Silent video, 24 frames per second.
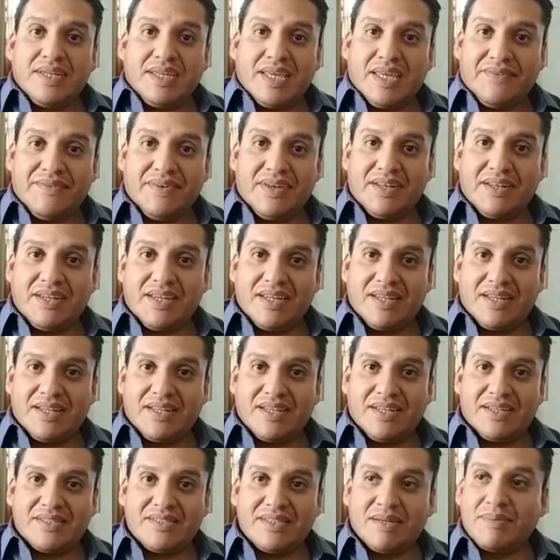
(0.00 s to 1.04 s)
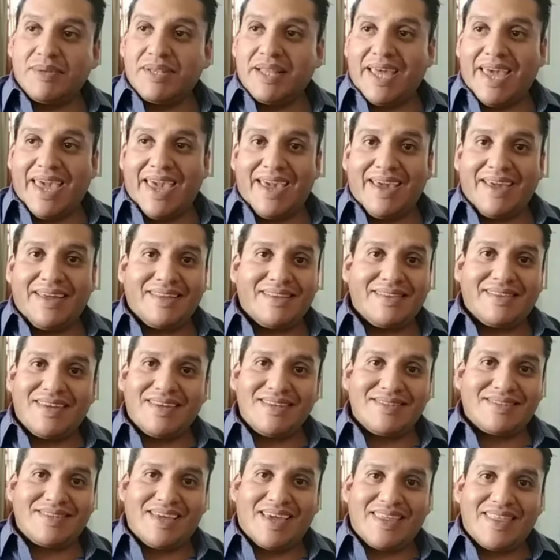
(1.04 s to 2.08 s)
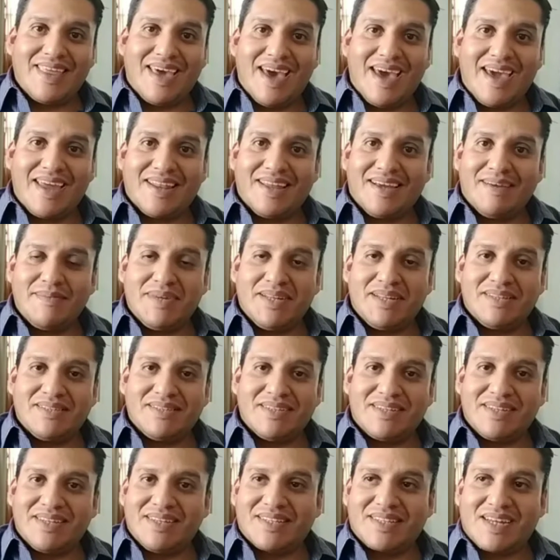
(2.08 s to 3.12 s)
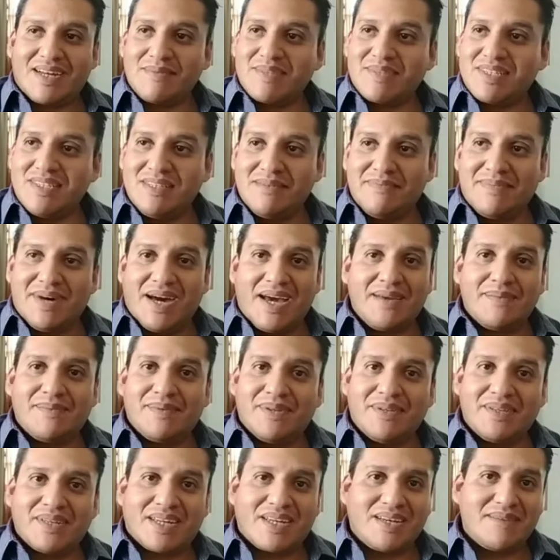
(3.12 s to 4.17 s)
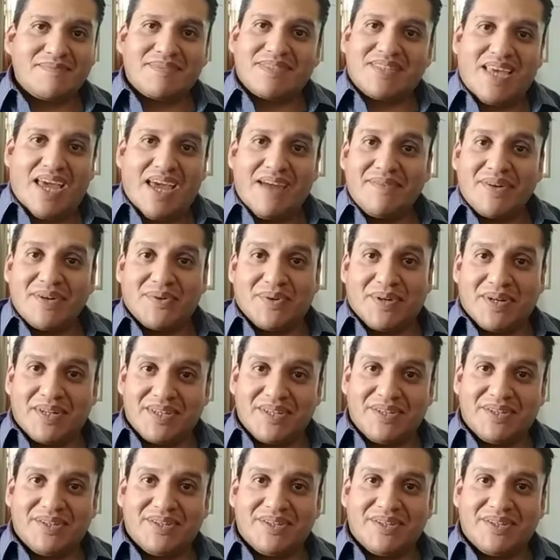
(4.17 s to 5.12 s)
Even in AA, they say that. I mean, it comes in the Bible, it comes everywhere, you